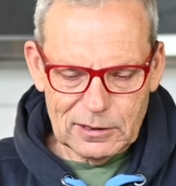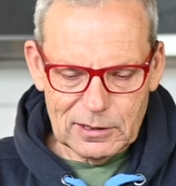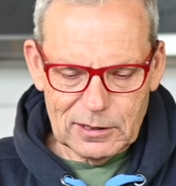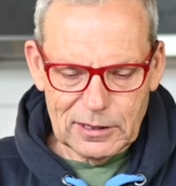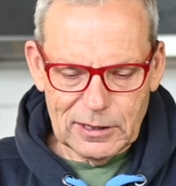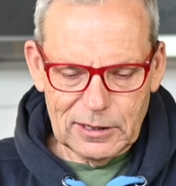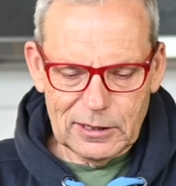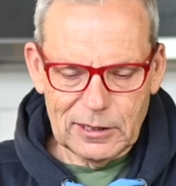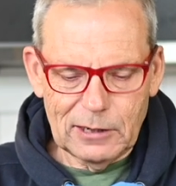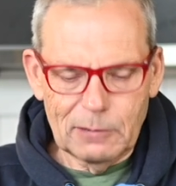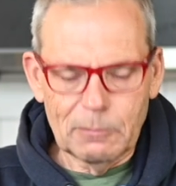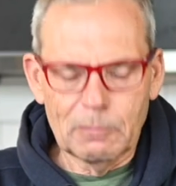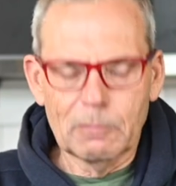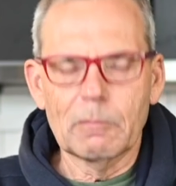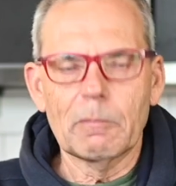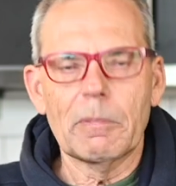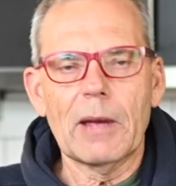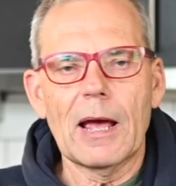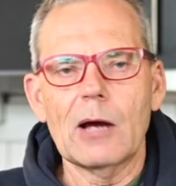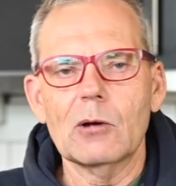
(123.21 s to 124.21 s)

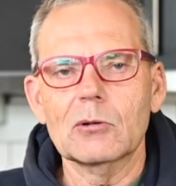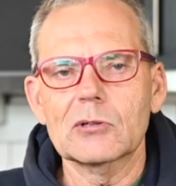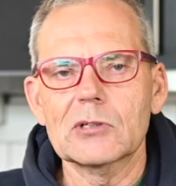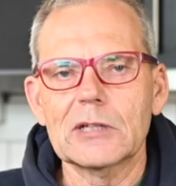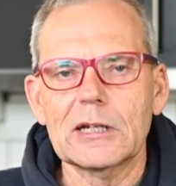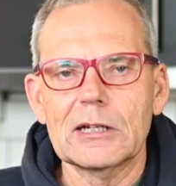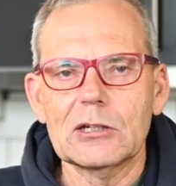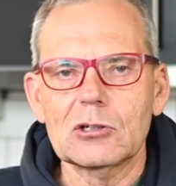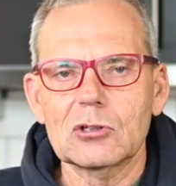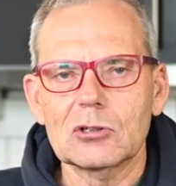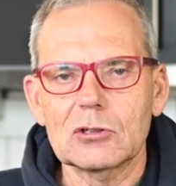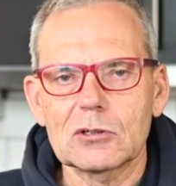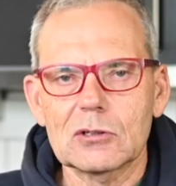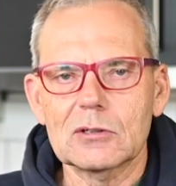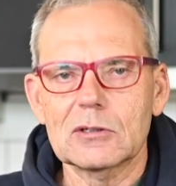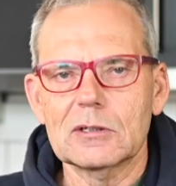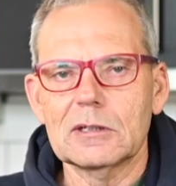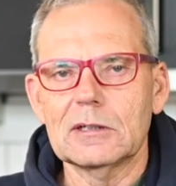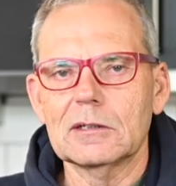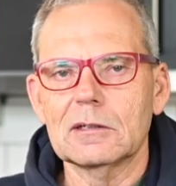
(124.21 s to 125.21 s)
lithium power
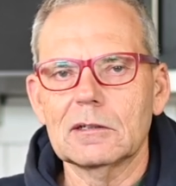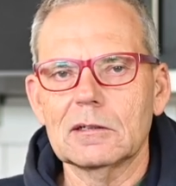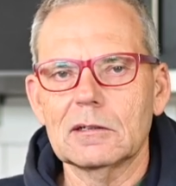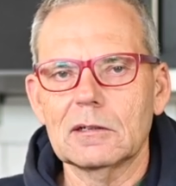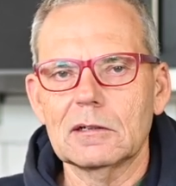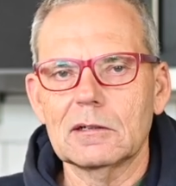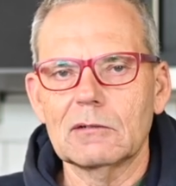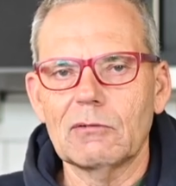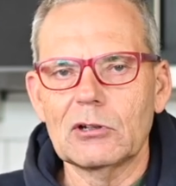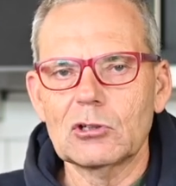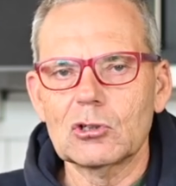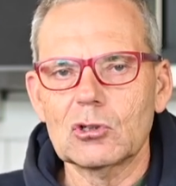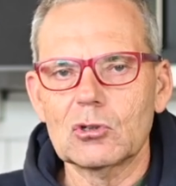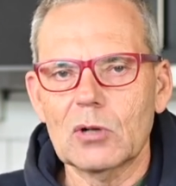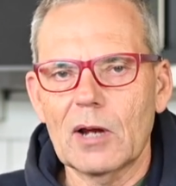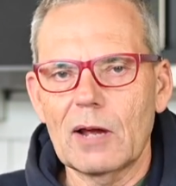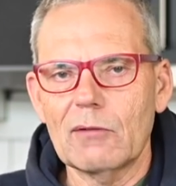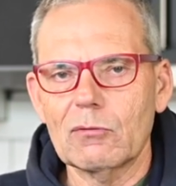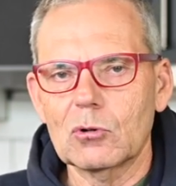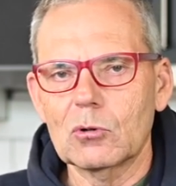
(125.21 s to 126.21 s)
stations in adventure
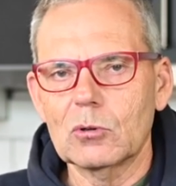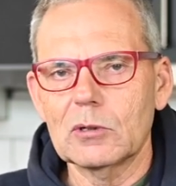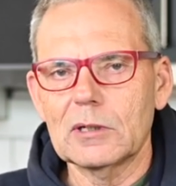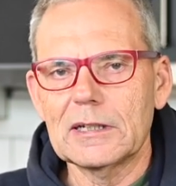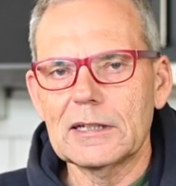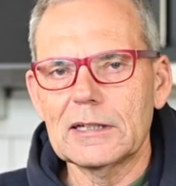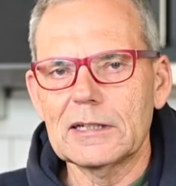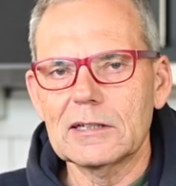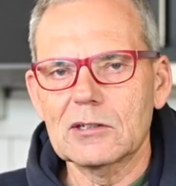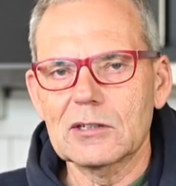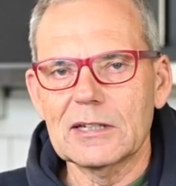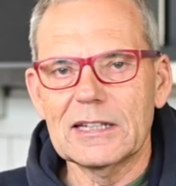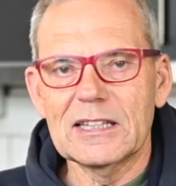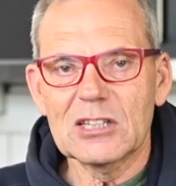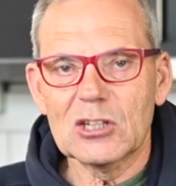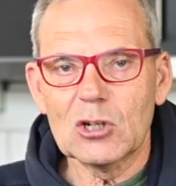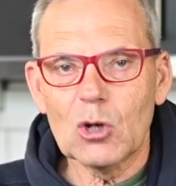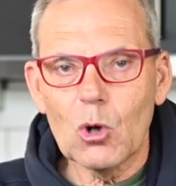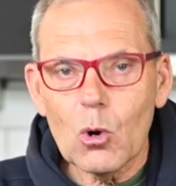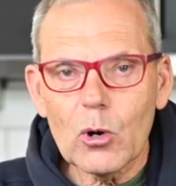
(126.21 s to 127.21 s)
travel is
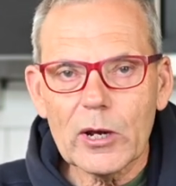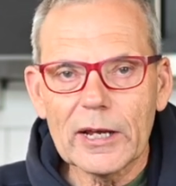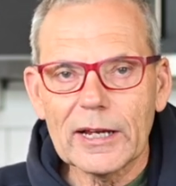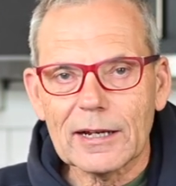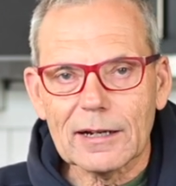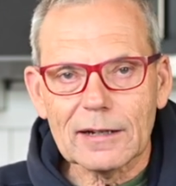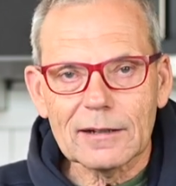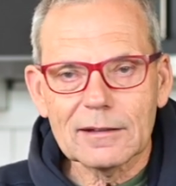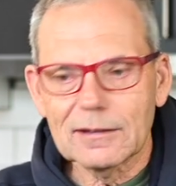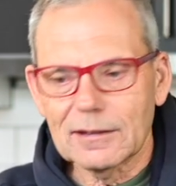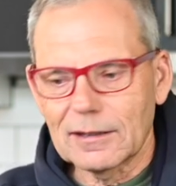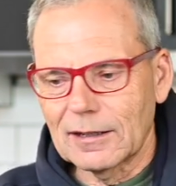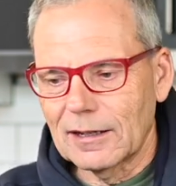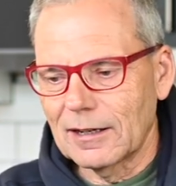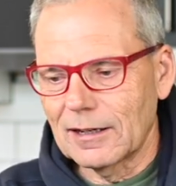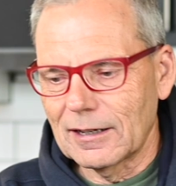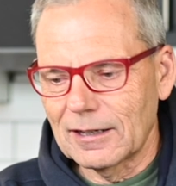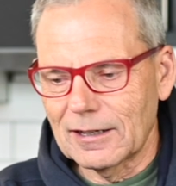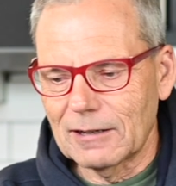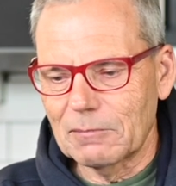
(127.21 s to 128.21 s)
in cooking.
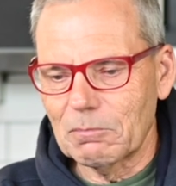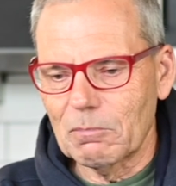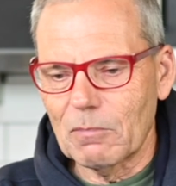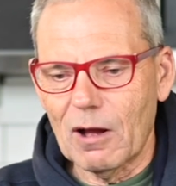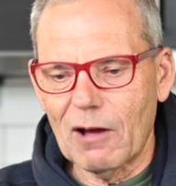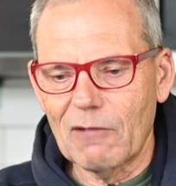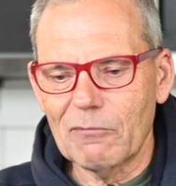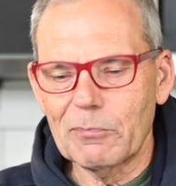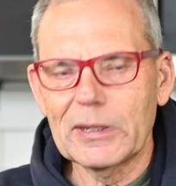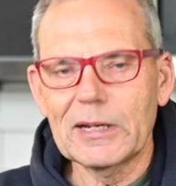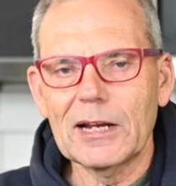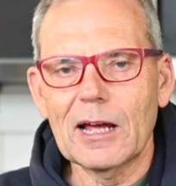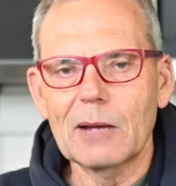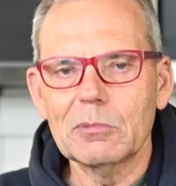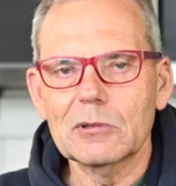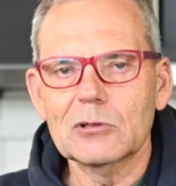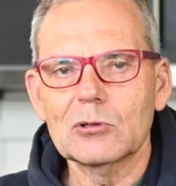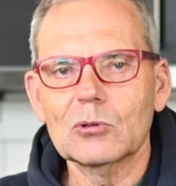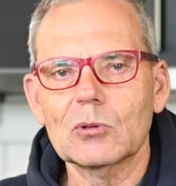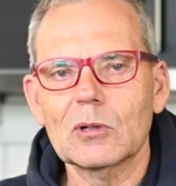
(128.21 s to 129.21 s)
I've been
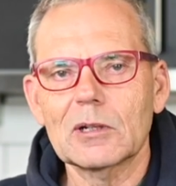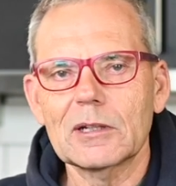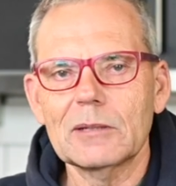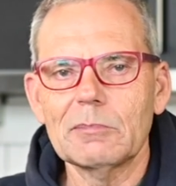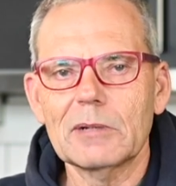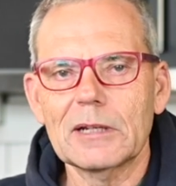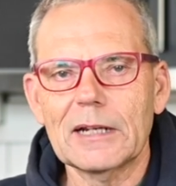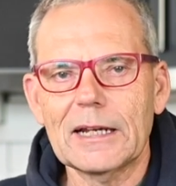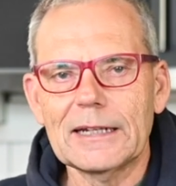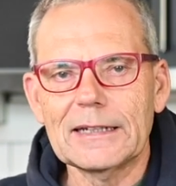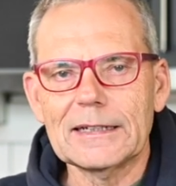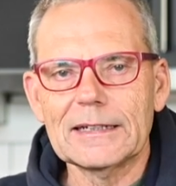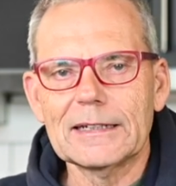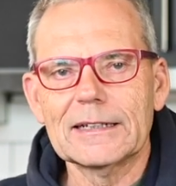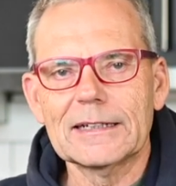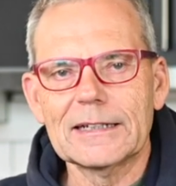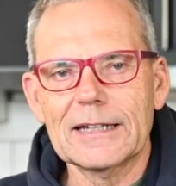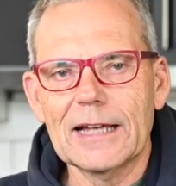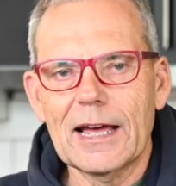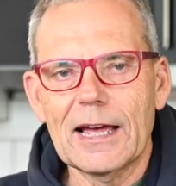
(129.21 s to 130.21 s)
able to eliminate
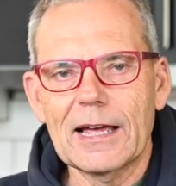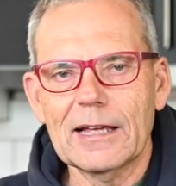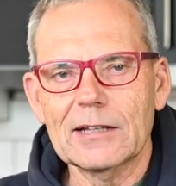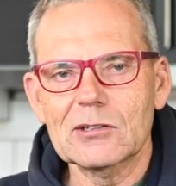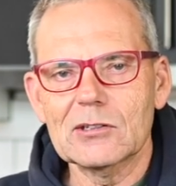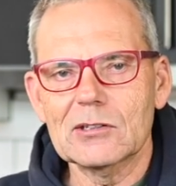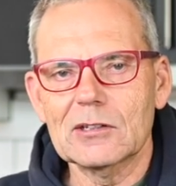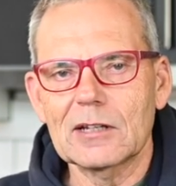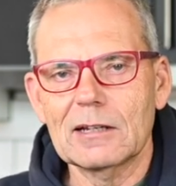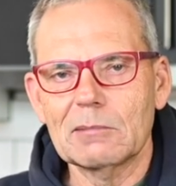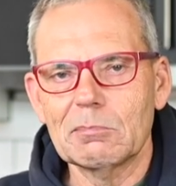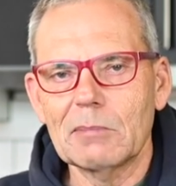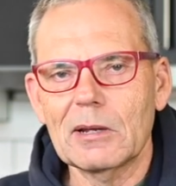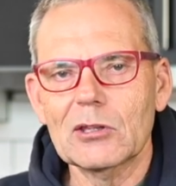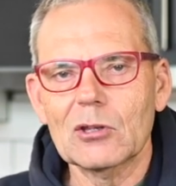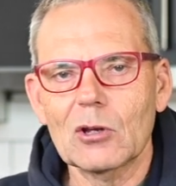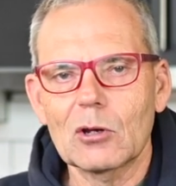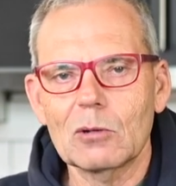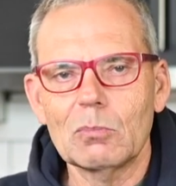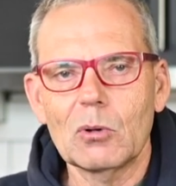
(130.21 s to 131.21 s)
gas and
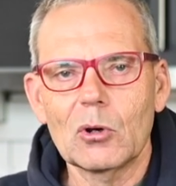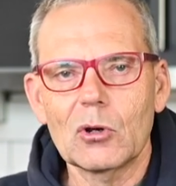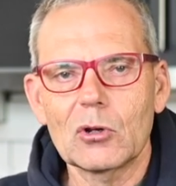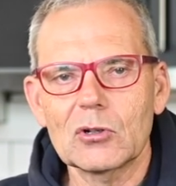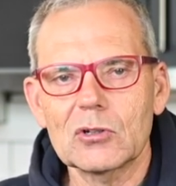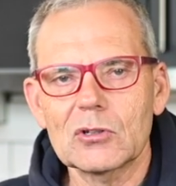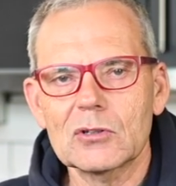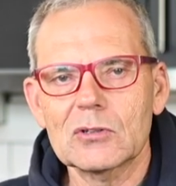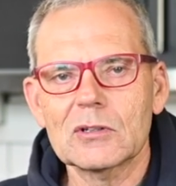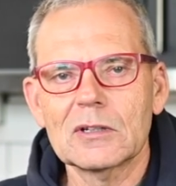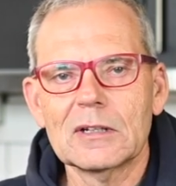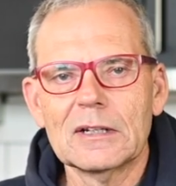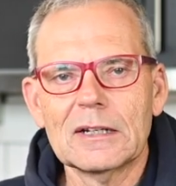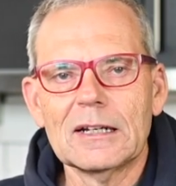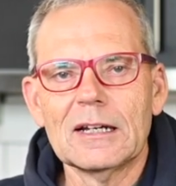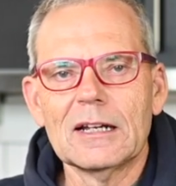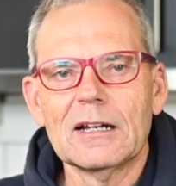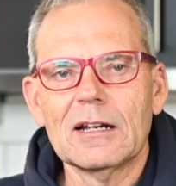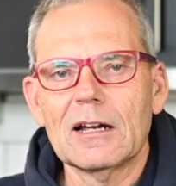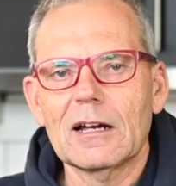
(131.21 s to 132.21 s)
methane burners,
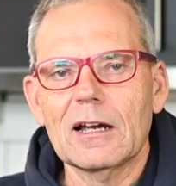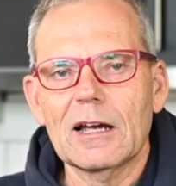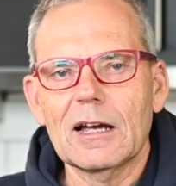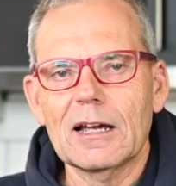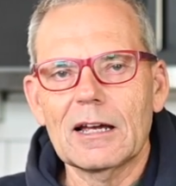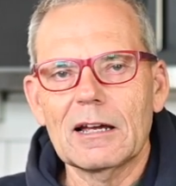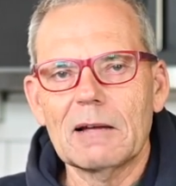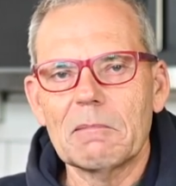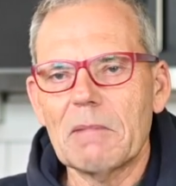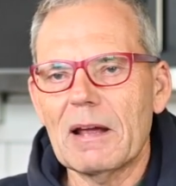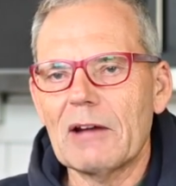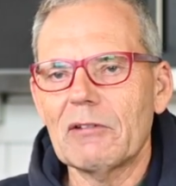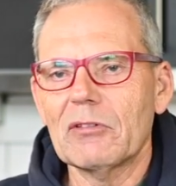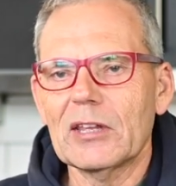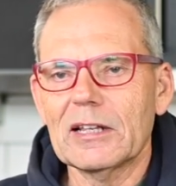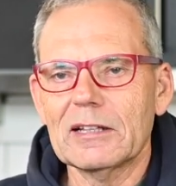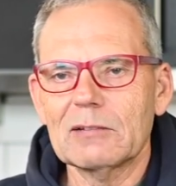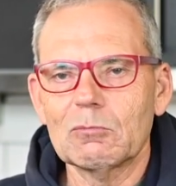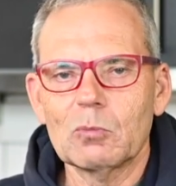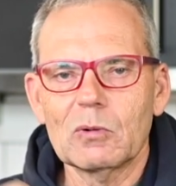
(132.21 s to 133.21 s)

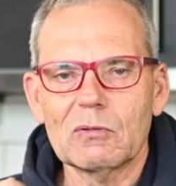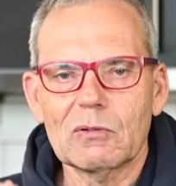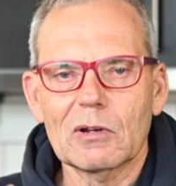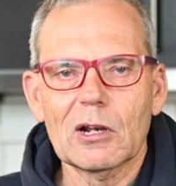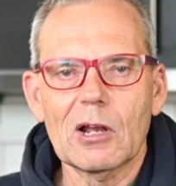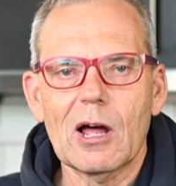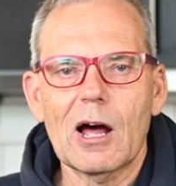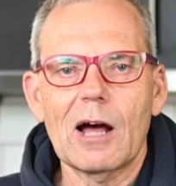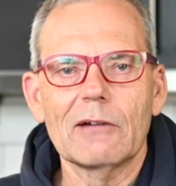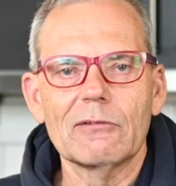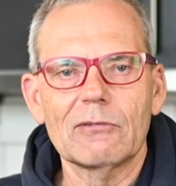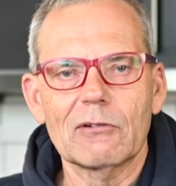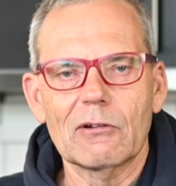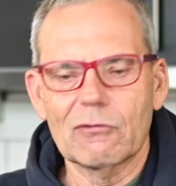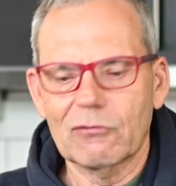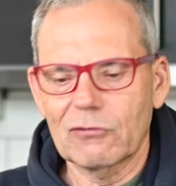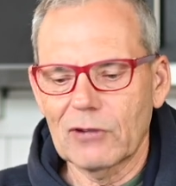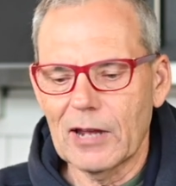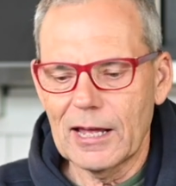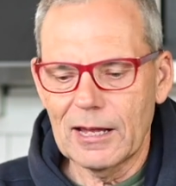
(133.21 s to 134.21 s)
everything with a live
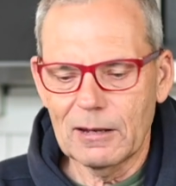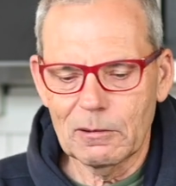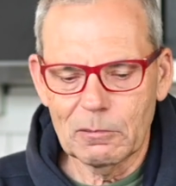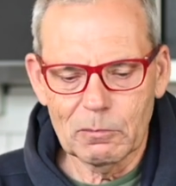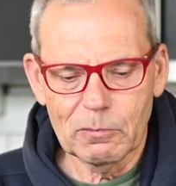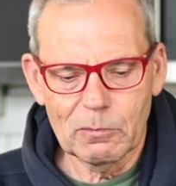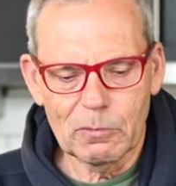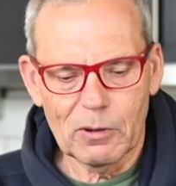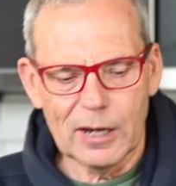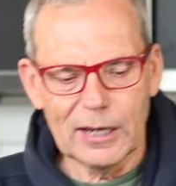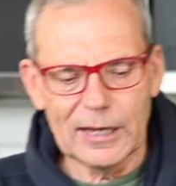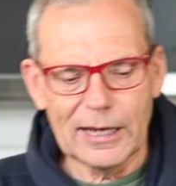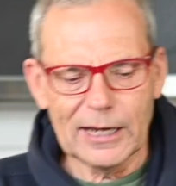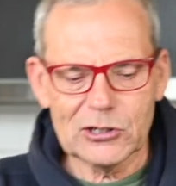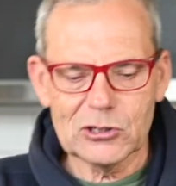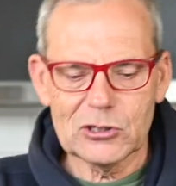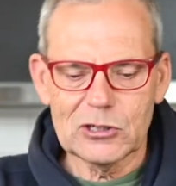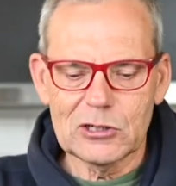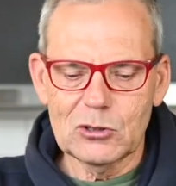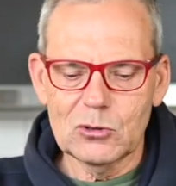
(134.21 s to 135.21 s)
flame, by
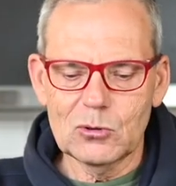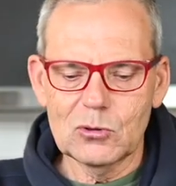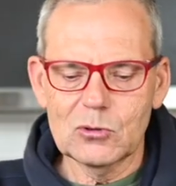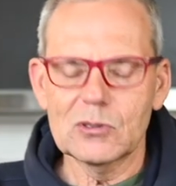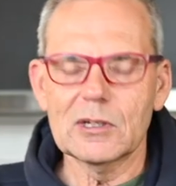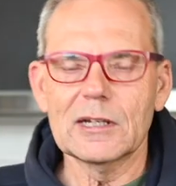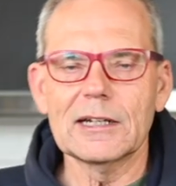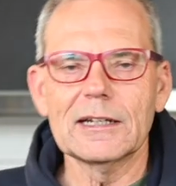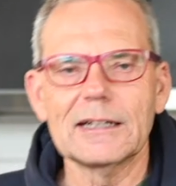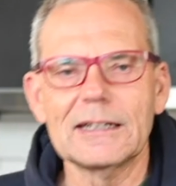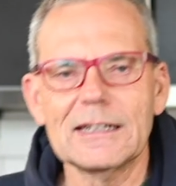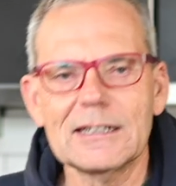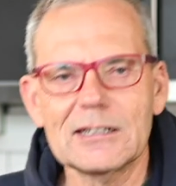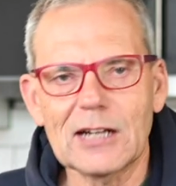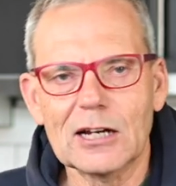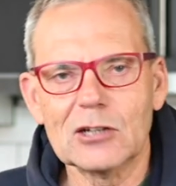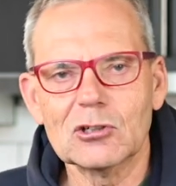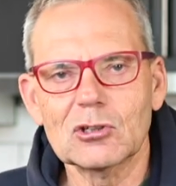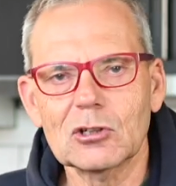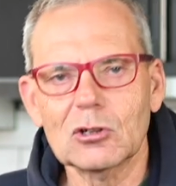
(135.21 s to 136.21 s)
actually using
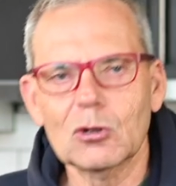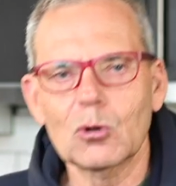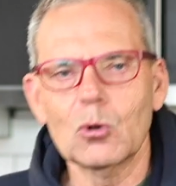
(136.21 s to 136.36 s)
induction